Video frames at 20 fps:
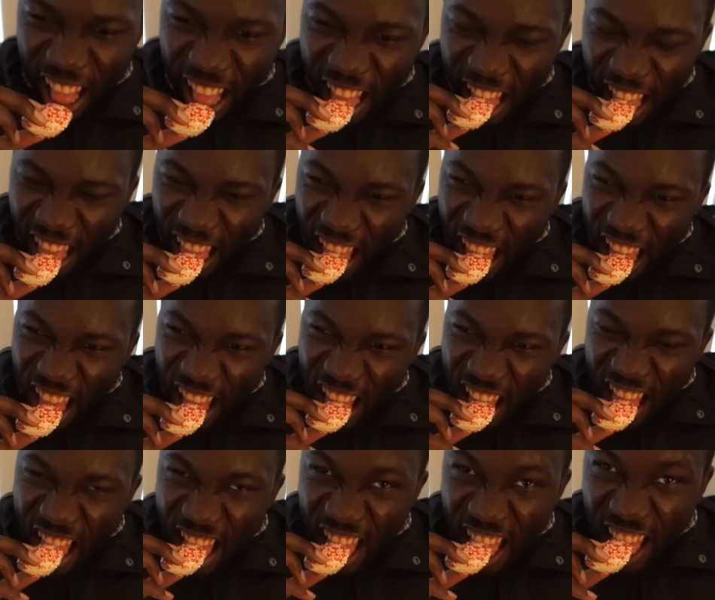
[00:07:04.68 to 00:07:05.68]
it and
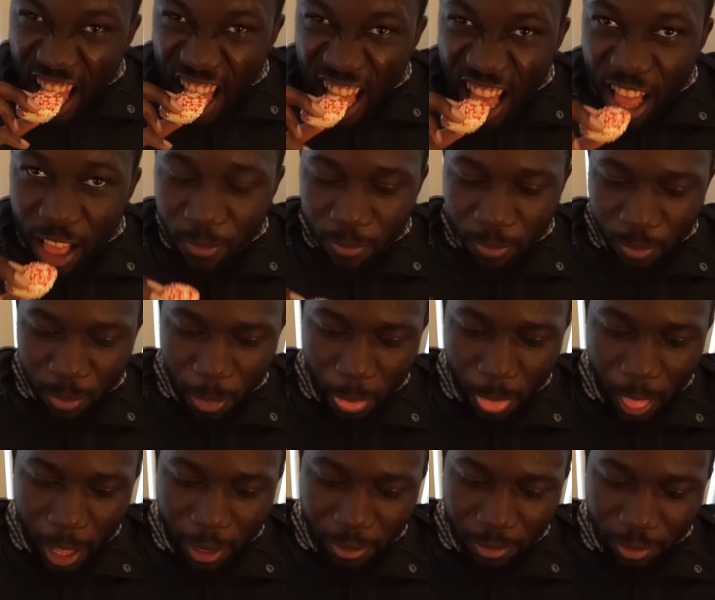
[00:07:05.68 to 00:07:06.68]
get his opinion.
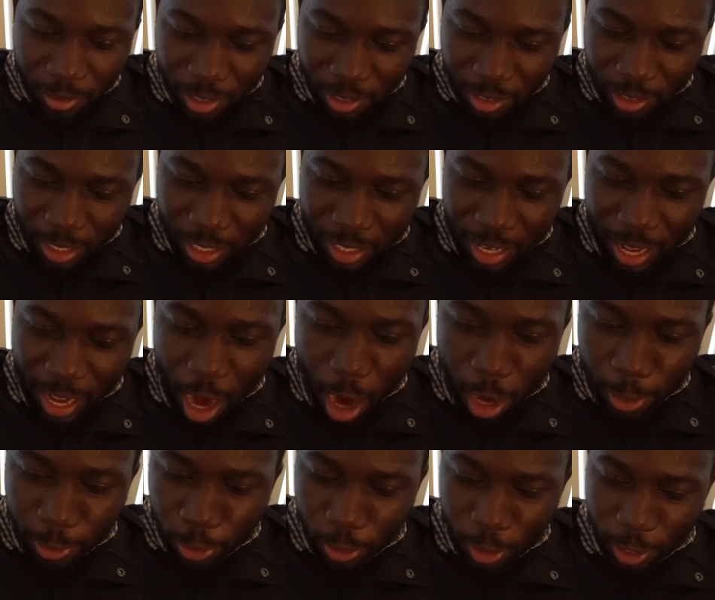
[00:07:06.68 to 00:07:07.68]
It tastes like
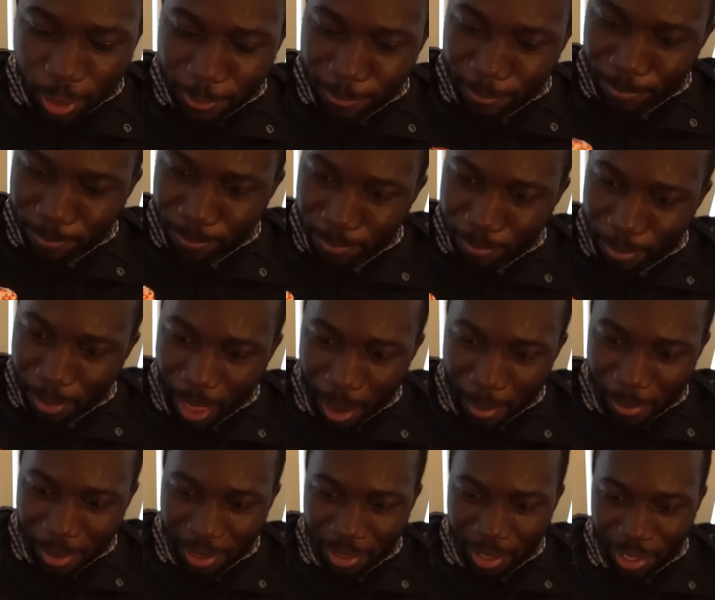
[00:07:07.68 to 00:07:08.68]
hot chili.
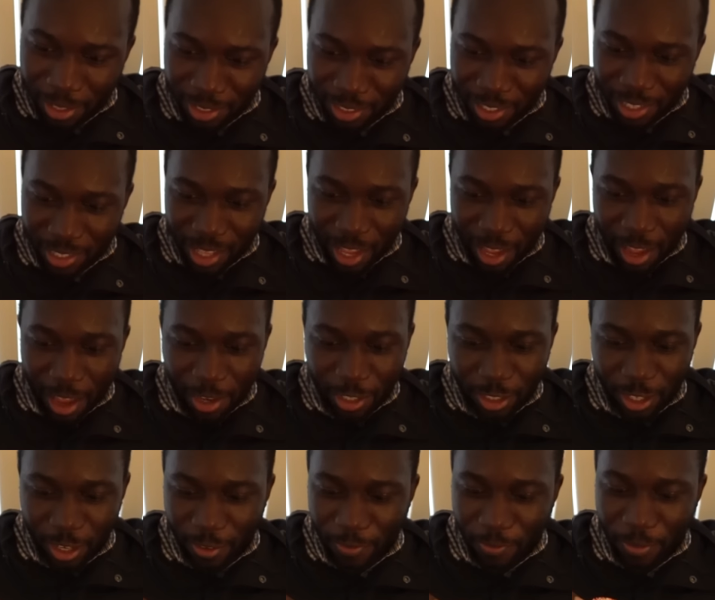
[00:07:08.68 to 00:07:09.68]
Oh. It doesn't taste like hot
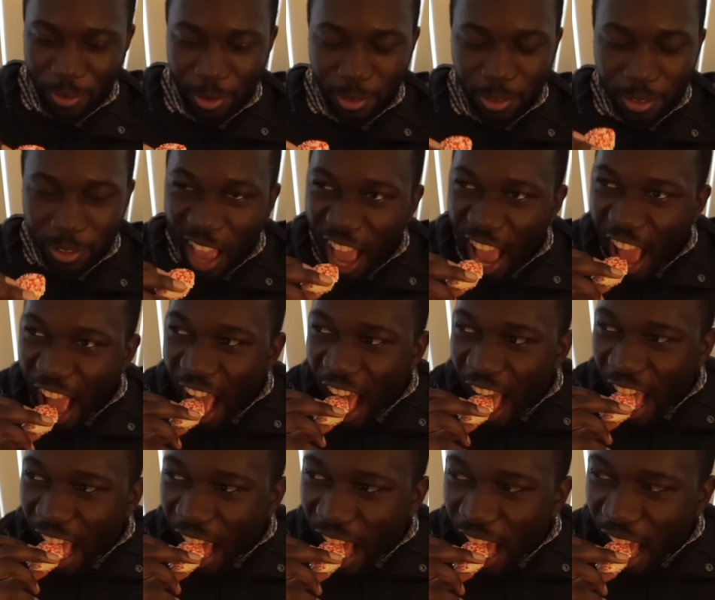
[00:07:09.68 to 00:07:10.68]
chili. So it's just
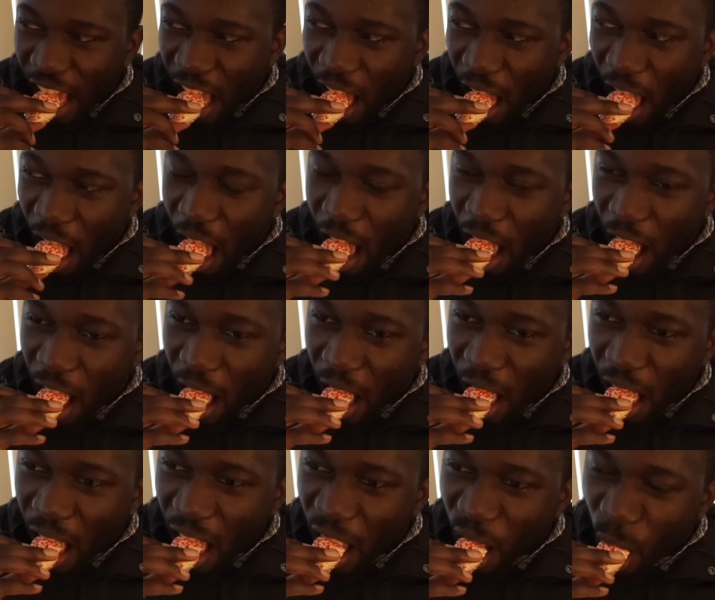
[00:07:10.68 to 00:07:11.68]
sugar. It's not like
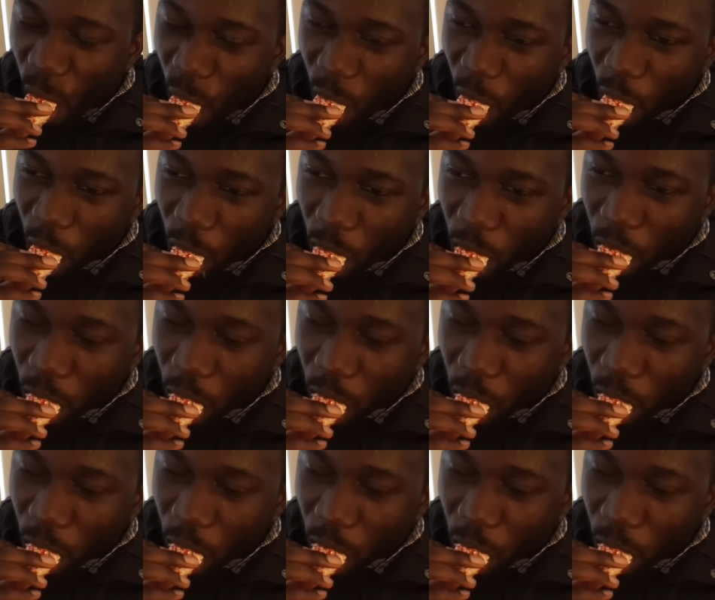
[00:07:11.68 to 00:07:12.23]
peppermint.